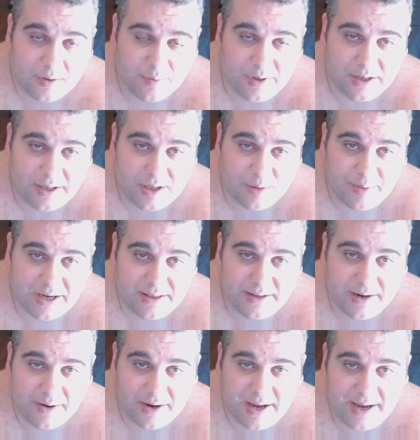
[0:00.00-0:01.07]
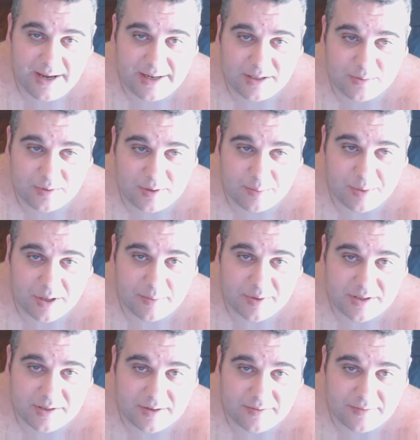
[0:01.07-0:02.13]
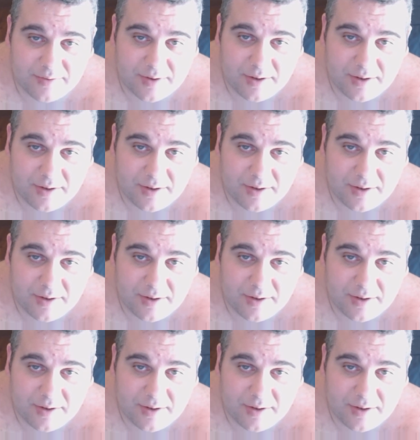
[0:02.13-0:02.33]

we incubate their eggs with the purpose of